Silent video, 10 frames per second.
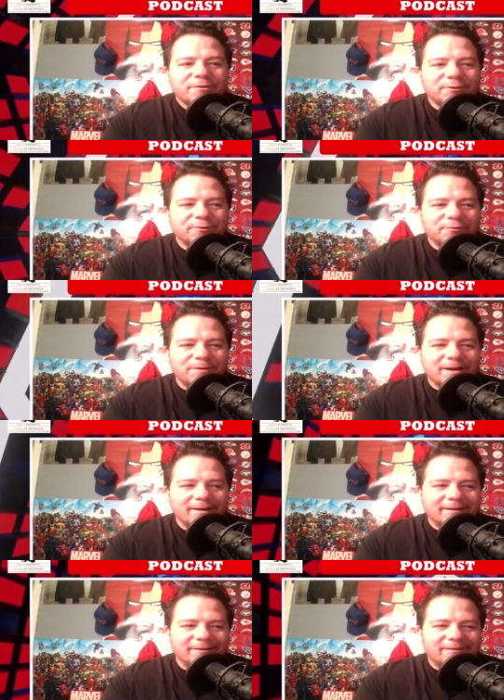who,
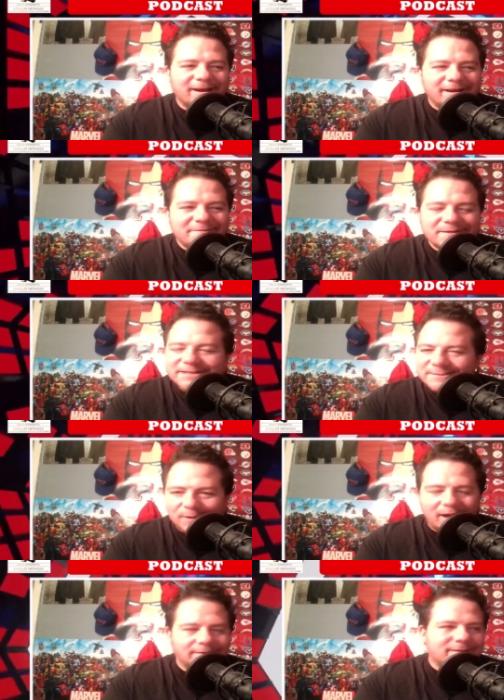uh, you know, kind of miss
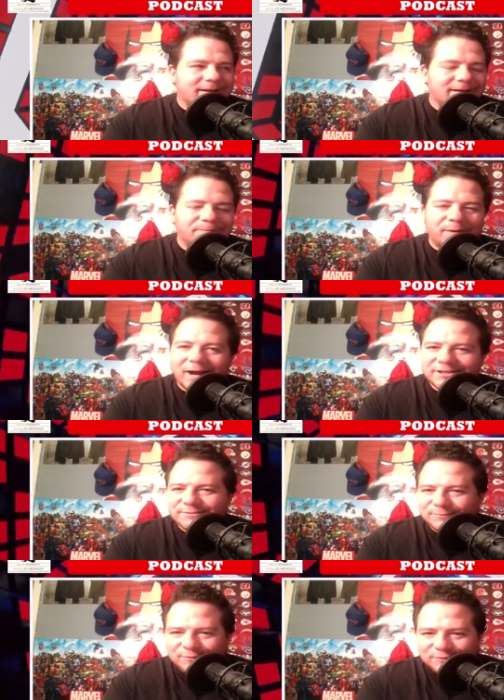spots, kind of
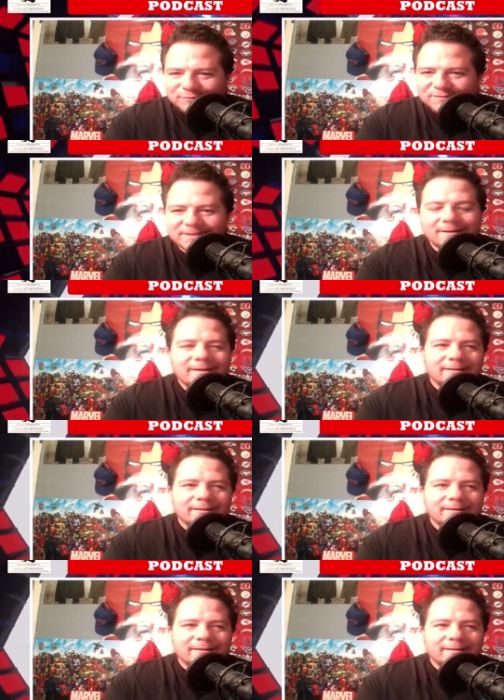botch moves,